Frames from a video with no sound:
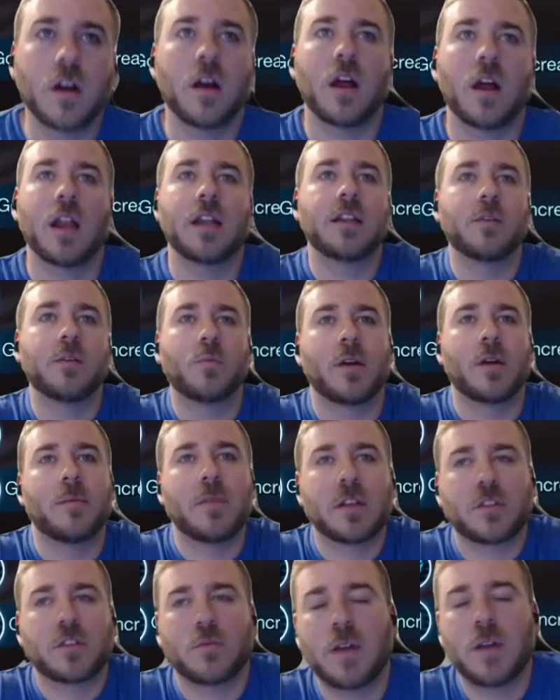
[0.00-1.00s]
and I didn't want to
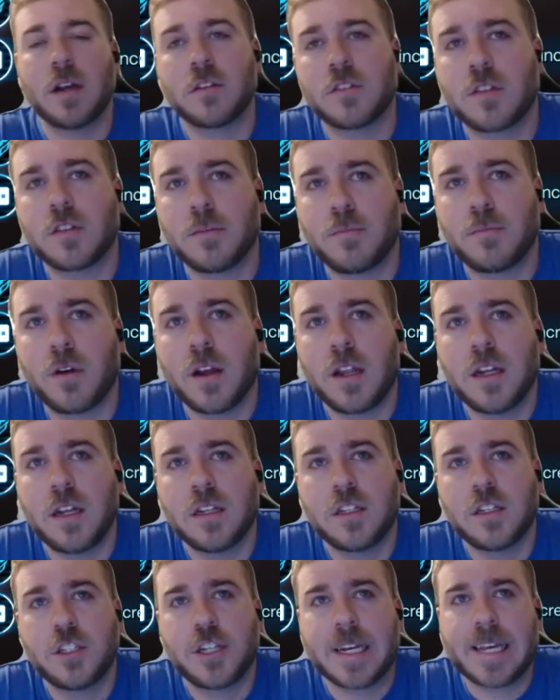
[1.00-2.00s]
mess around, so I brought
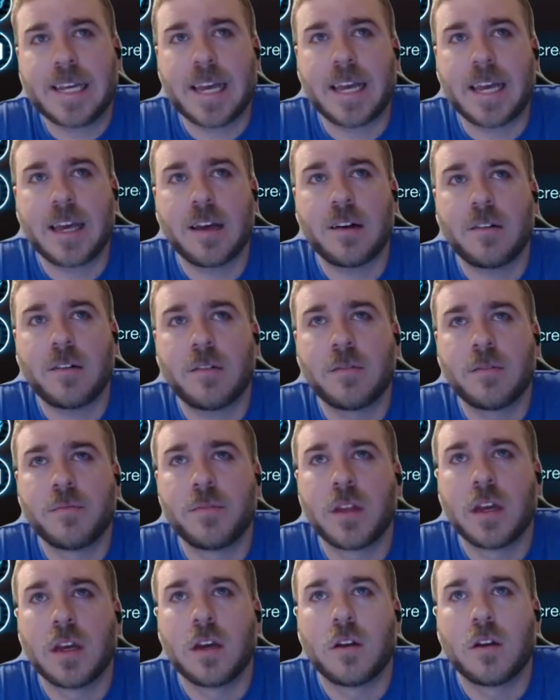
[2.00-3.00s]
in JKL,
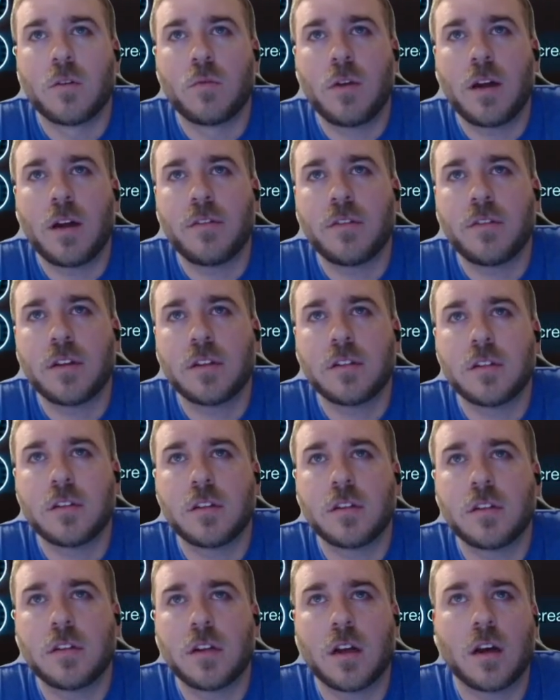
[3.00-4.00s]
Revan,
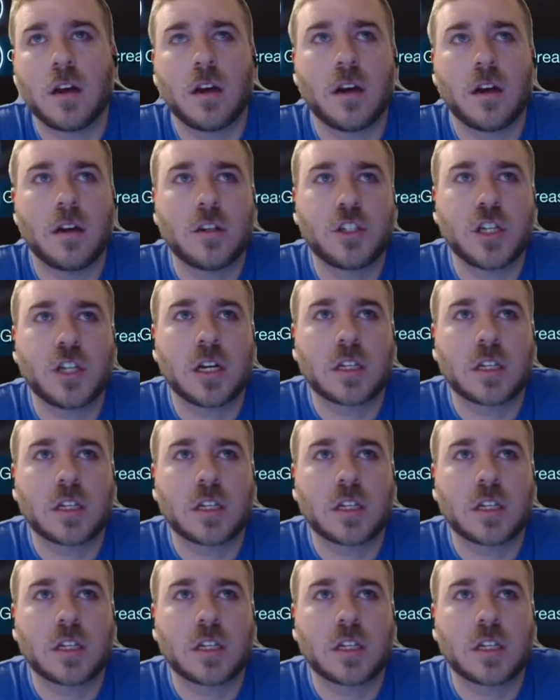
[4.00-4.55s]
Shak